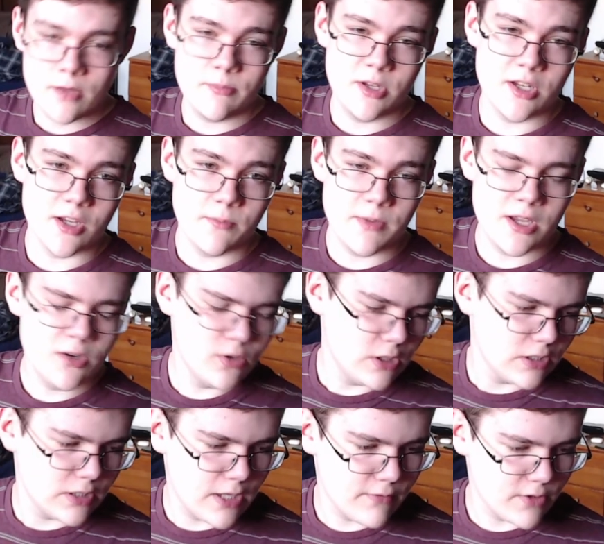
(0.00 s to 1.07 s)
eating a
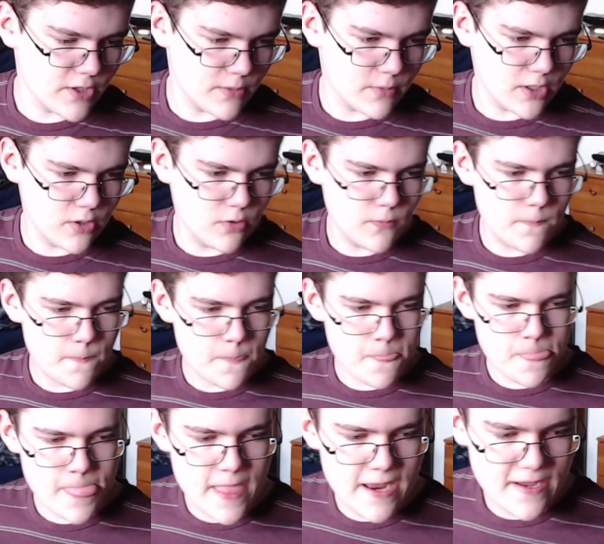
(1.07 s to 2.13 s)
bagel, everything bagel,
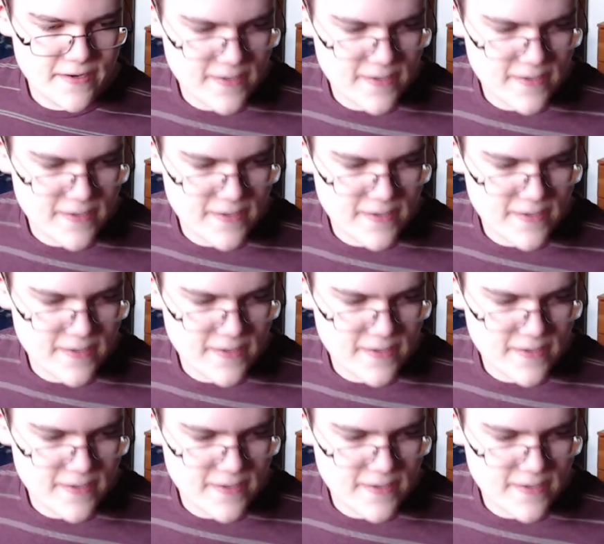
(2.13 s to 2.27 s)
and